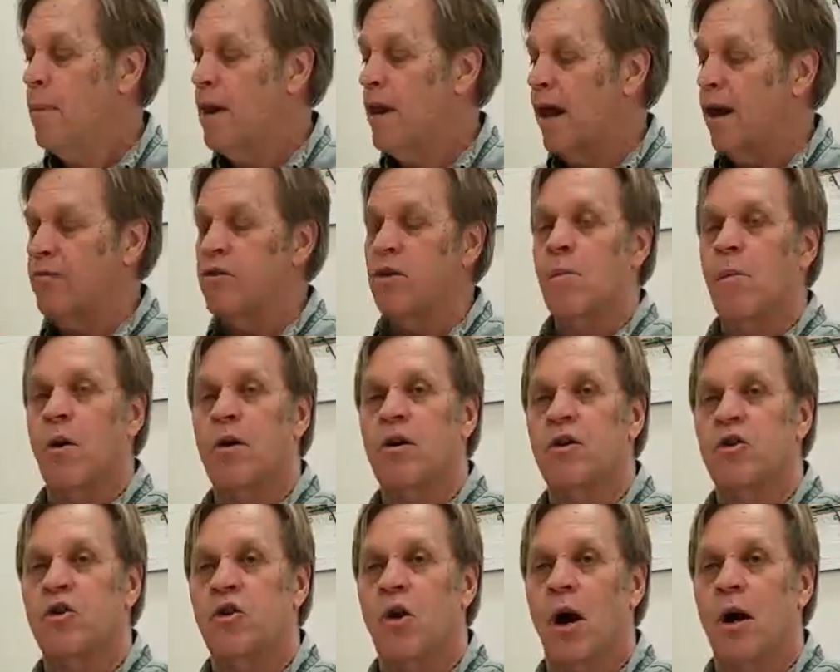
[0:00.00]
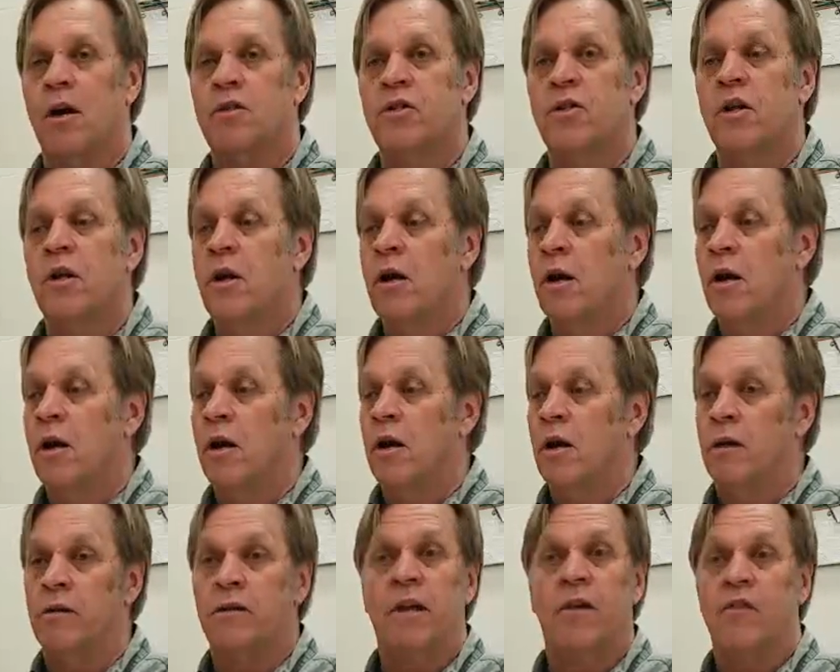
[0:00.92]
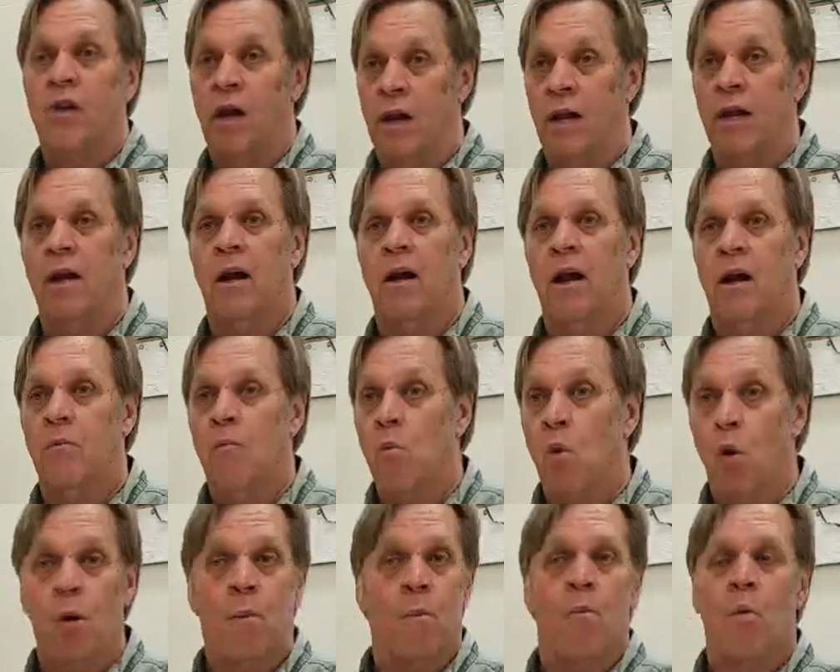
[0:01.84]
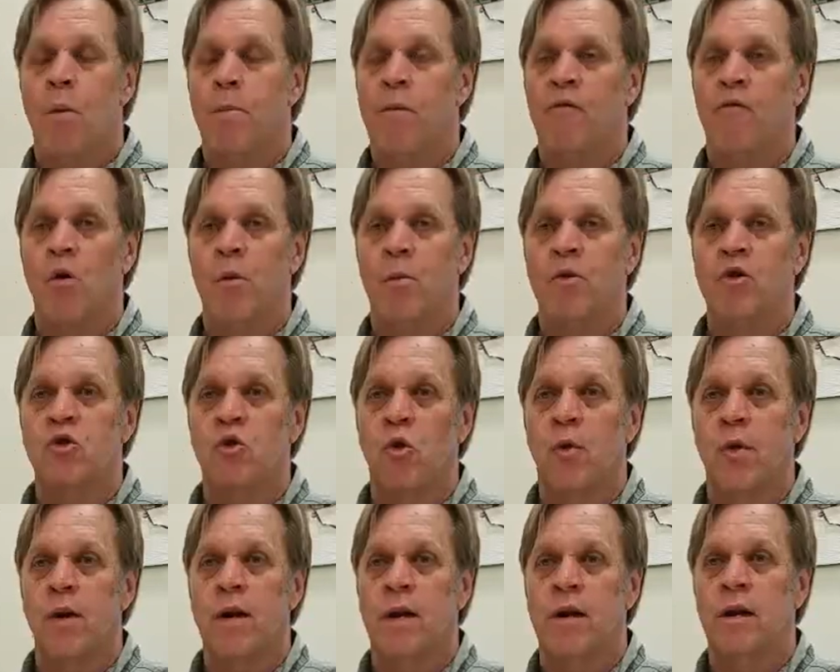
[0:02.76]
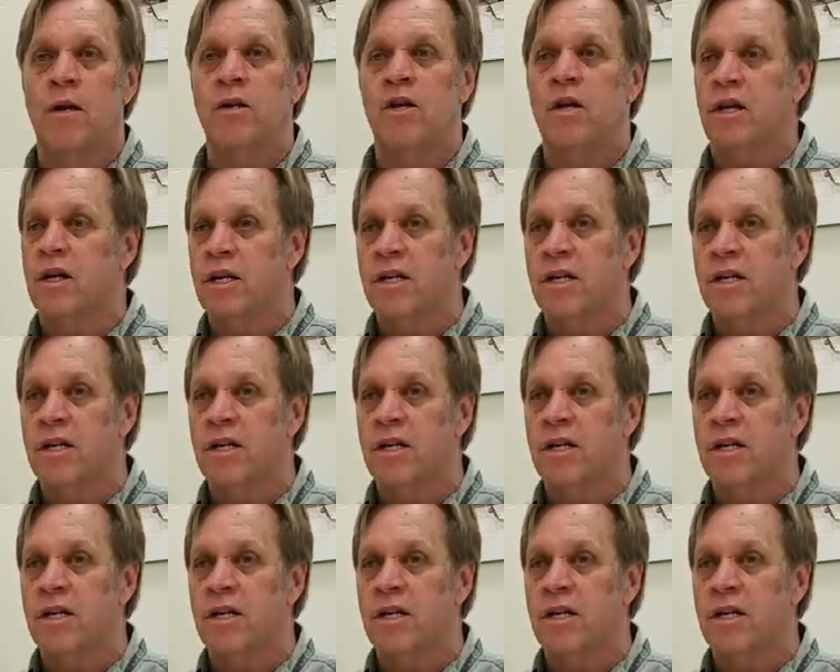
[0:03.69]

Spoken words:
But aftermarket shocks, definitely a lot more performance oriented.